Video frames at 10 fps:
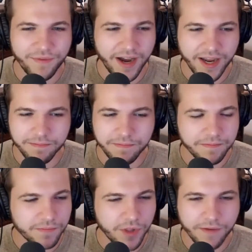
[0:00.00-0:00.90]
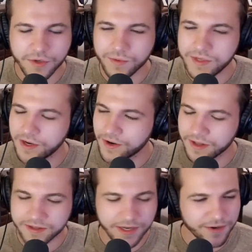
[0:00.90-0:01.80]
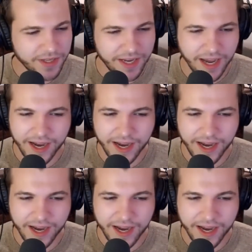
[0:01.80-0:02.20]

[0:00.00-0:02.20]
I love you dearly.